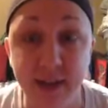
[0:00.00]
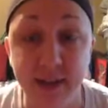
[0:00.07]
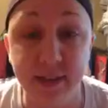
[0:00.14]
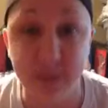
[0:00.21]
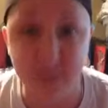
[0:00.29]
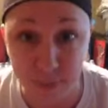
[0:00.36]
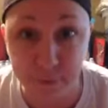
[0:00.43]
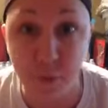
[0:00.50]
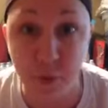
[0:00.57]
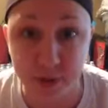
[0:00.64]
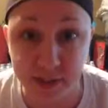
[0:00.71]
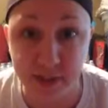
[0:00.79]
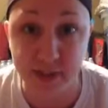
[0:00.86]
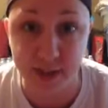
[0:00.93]
to be
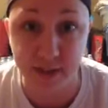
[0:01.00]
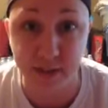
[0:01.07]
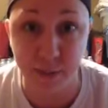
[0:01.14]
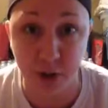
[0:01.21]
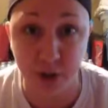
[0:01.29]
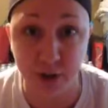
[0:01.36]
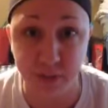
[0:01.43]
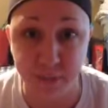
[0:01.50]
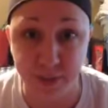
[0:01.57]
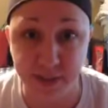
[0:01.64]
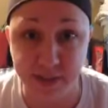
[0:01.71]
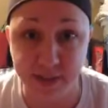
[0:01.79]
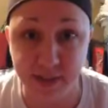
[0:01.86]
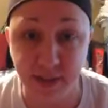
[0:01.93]
forced to take the mark of the
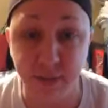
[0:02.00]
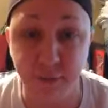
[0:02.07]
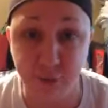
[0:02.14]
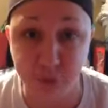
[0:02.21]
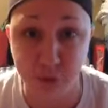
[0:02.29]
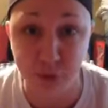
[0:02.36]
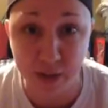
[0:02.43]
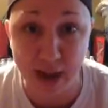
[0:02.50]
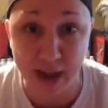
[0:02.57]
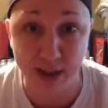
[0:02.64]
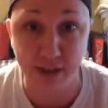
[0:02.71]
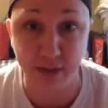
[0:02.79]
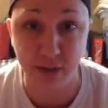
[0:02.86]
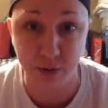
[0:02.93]
beast. If you do
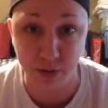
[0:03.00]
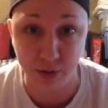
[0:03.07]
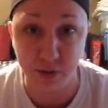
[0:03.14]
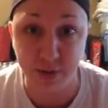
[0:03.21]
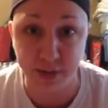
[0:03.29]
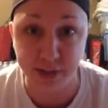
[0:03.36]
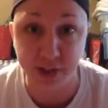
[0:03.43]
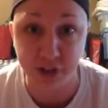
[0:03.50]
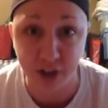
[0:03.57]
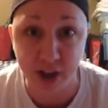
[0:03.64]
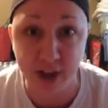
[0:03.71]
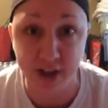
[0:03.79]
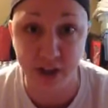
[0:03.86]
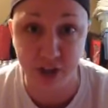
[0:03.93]
not, you are going to get your
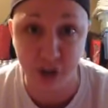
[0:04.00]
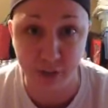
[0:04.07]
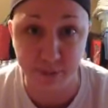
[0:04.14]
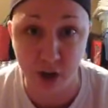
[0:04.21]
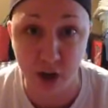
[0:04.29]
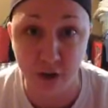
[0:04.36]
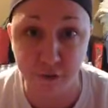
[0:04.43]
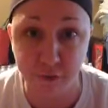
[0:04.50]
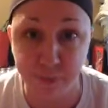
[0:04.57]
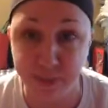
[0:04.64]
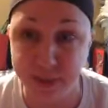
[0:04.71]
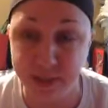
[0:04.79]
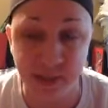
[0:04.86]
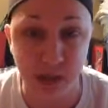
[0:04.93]
head chopped off,
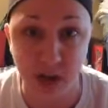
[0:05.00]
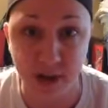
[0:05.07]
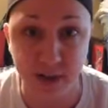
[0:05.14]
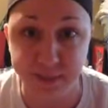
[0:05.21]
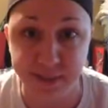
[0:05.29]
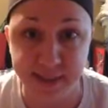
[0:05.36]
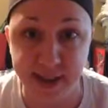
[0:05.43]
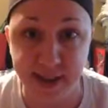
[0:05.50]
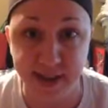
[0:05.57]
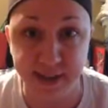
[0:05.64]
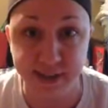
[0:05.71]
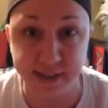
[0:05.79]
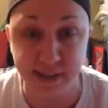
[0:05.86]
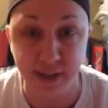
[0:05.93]
but it's not going to be that
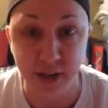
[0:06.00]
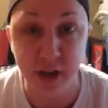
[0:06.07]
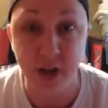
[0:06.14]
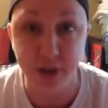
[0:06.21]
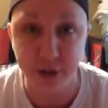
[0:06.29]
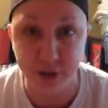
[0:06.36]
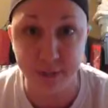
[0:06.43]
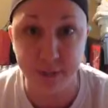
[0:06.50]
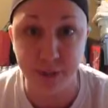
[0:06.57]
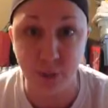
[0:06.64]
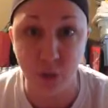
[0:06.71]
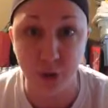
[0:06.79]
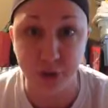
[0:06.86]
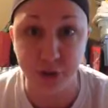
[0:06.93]
easy. You're going to be
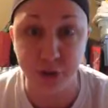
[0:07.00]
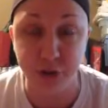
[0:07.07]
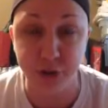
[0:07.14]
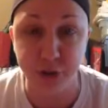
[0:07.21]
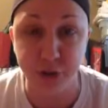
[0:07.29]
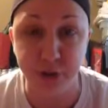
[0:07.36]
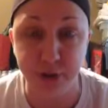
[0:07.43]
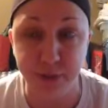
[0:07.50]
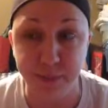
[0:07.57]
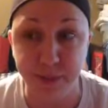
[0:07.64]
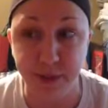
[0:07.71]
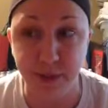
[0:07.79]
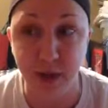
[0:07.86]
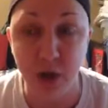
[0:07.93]
tortured. You're going to
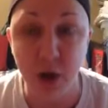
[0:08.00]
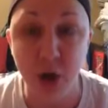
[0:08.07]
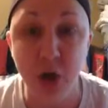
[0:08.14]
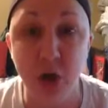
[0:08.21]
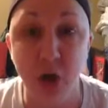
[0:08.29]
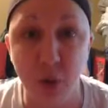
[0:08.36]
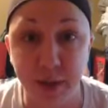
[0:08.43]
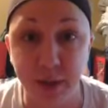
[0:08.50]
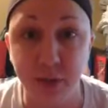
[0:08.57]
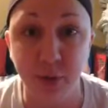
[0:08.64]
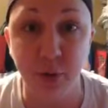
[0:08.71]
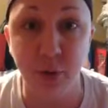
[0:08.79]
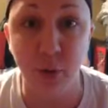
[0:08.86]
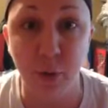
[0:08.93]
be going
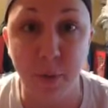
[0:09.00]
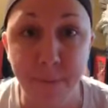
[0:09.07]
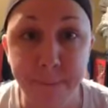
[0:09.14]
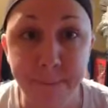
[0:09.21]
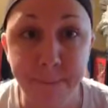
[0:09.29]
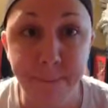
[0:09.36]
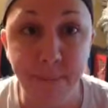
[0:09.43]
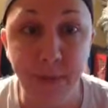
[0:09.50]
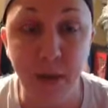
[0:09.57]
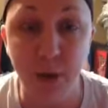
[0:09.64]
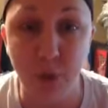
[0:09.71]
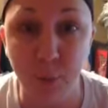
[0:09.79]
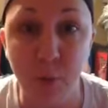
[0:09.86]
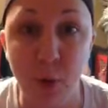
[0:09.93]
through
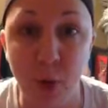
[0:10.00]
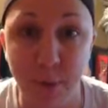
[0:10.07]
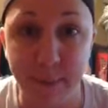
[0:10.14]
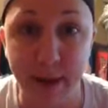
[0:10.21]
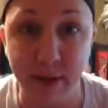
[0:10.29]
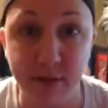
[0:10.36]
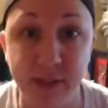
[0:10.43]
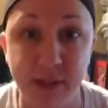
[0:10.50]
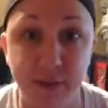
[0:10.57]
innumerable amounts.